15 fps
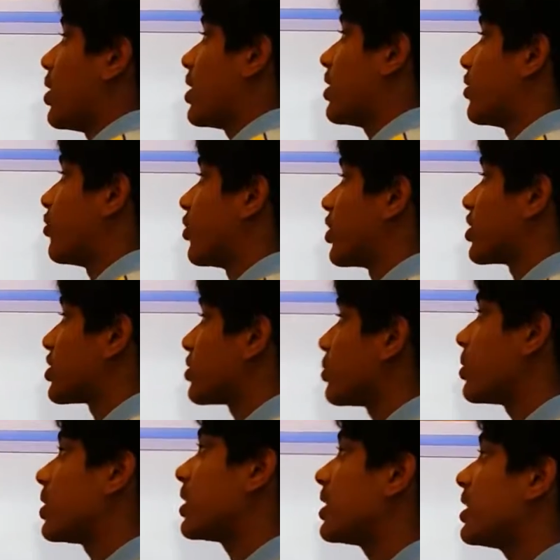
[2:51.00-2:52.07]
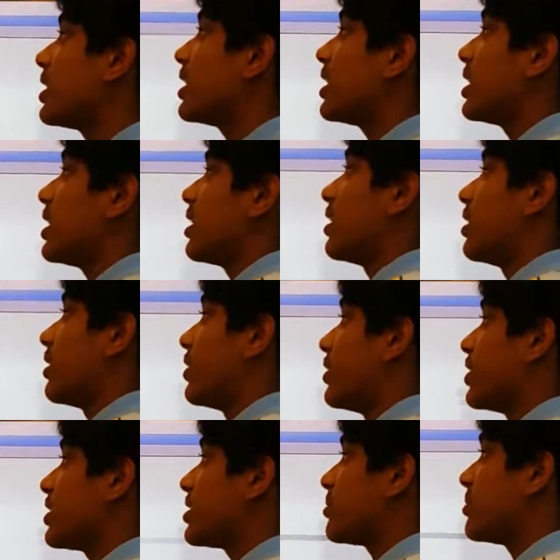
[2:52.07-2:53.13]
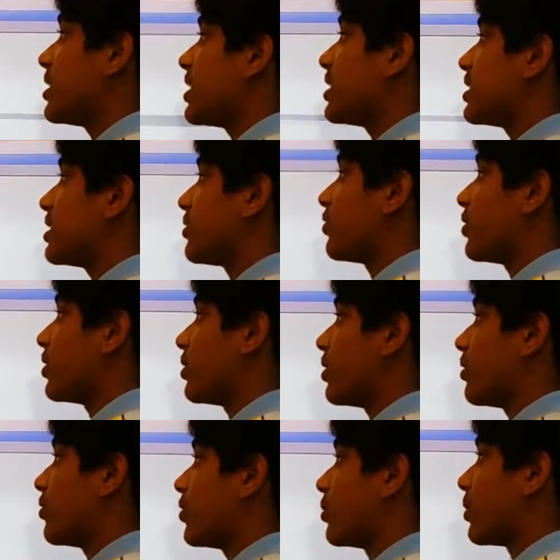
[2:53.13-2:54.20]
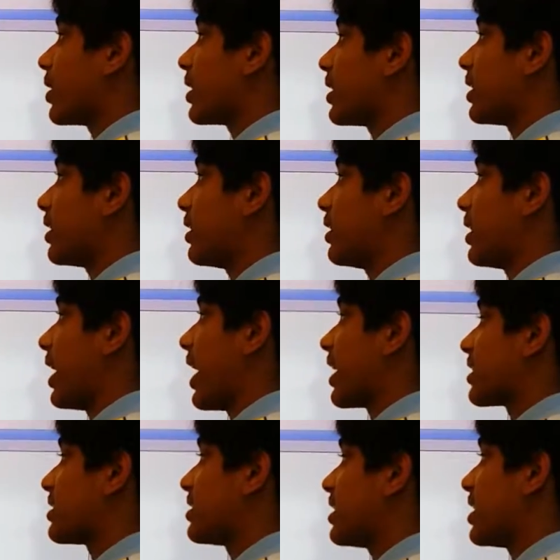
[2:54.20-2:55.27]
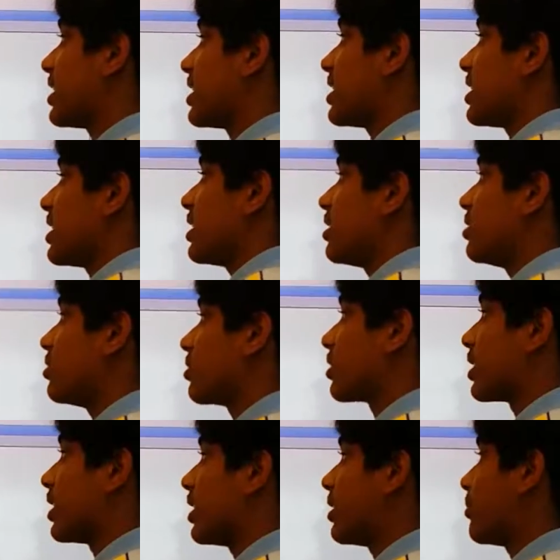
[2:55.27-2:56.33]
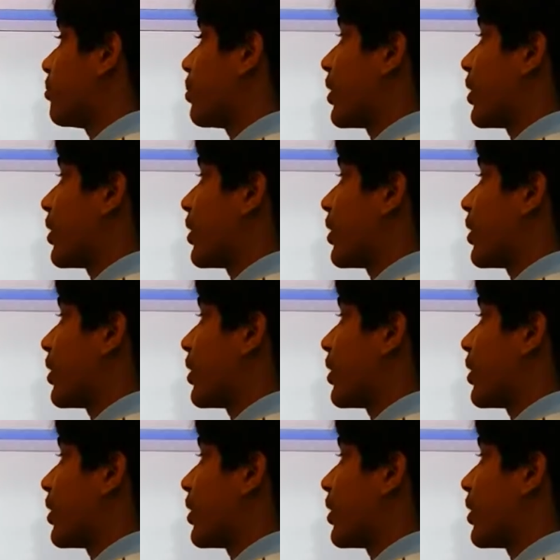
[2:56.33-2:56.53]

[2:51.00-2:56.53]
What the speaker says: in the first one, this means if you want to exit, you can